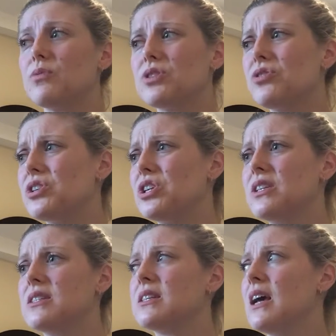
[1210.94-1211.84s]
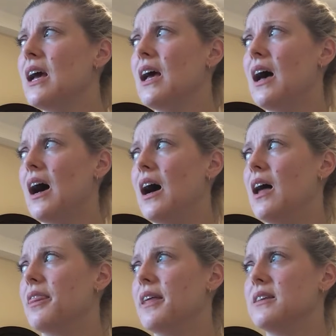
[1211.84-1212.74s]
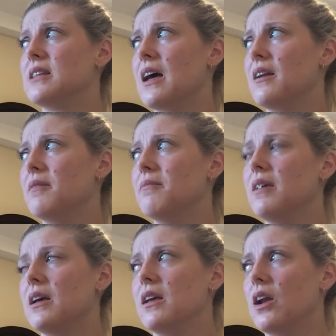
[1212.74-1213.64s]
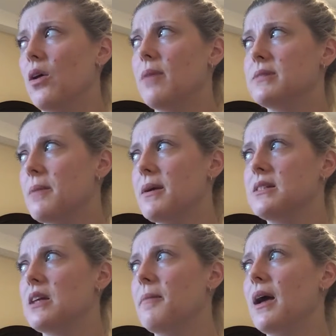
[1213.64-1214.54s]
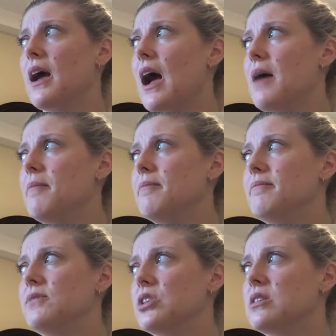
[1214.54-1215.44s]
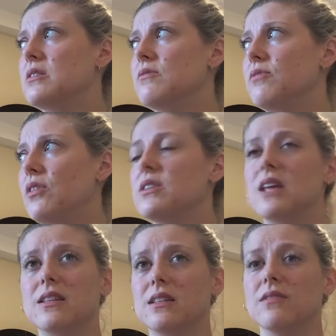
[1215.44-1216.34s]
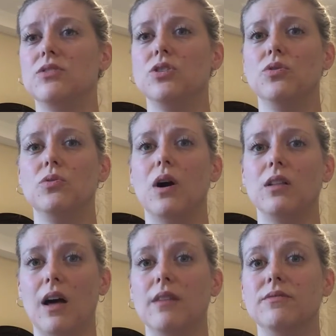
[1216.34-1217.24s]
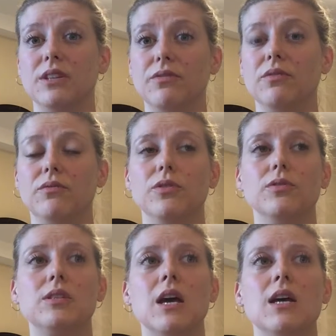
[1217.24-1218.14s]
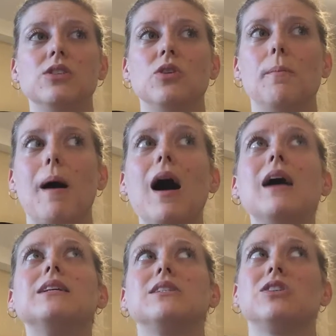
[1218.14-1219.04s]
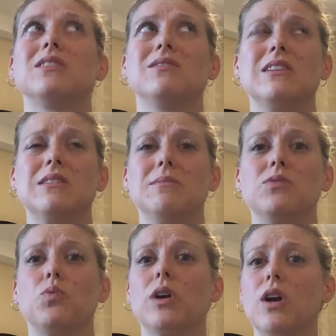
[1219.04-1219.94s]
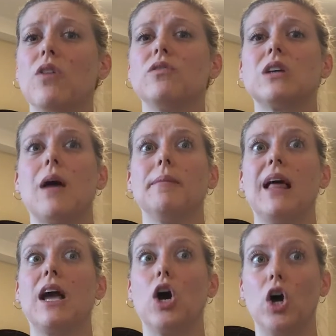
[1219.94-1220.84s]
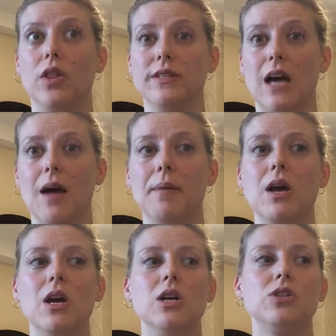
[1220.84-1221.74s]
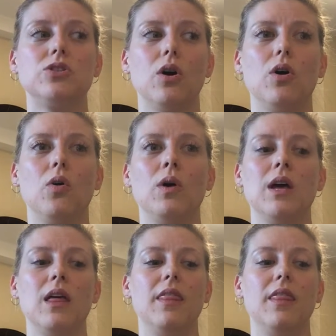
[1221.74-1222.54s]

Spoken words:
restrictions, things that, upset my stomach. I'm just very sensitive to a lot of different foods. So my digestive system is working overtime like all the time. So